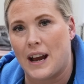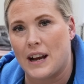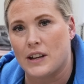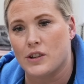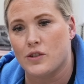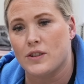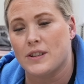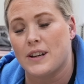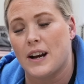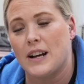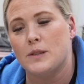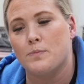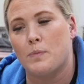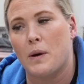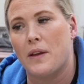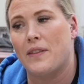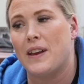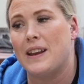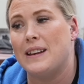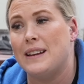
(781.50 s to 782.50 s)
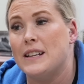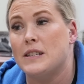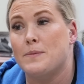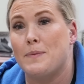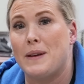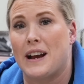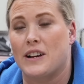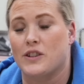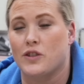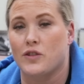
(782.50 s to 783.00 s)
exercise, but it needs to
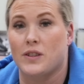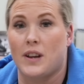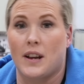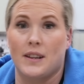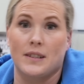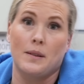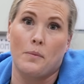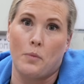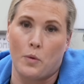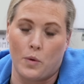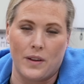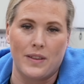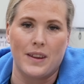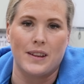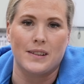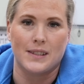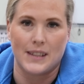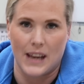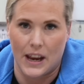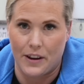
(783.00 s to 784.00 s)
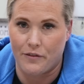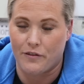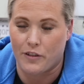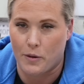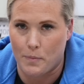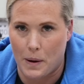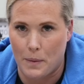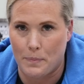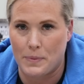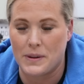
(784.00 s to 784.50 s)
be exercise, number 1, that's safe for
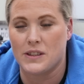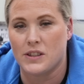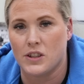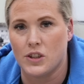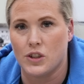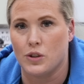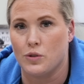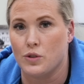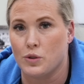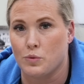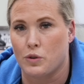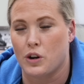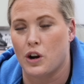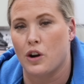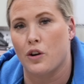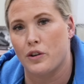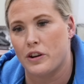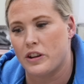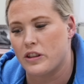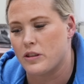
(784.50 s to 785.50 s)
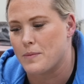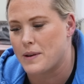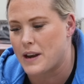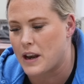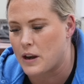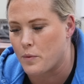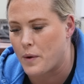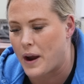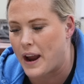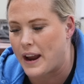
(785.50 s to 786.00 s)
puppies to do, so we're not hurting them in
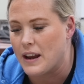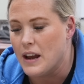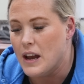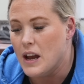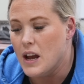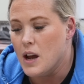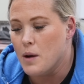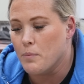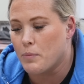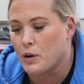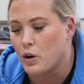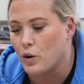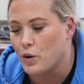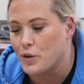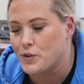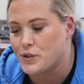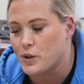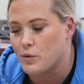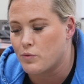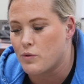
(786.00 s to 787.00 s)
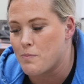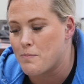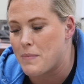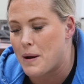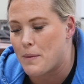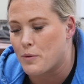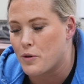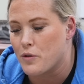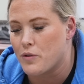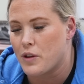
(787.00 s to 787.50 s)
any way. But also
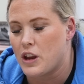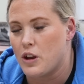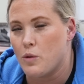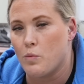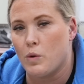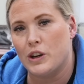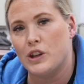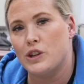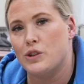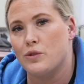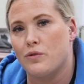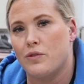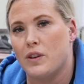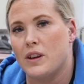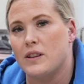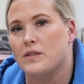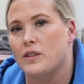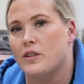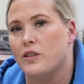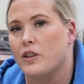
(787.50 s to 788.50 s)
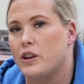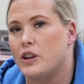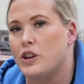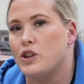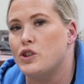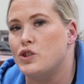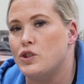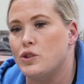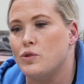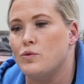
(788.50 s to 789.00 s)
remember that you want to do things that are going to
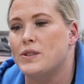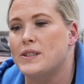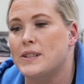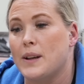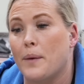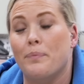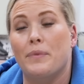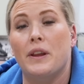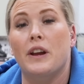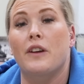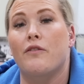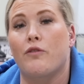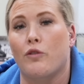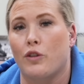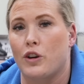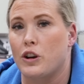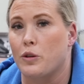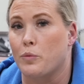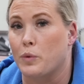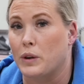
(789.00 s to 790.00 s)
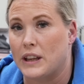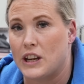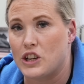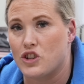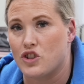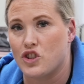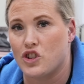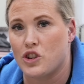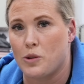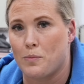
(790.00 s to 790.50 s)
do something for your
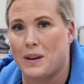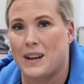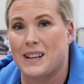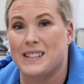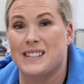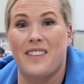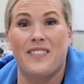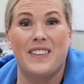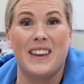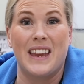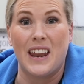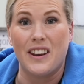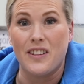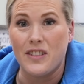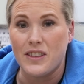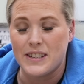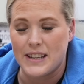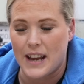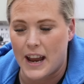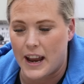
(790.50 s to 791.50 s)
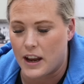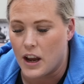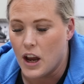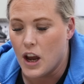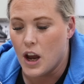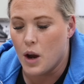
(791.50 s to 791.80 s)
relationship, because at the end of the day,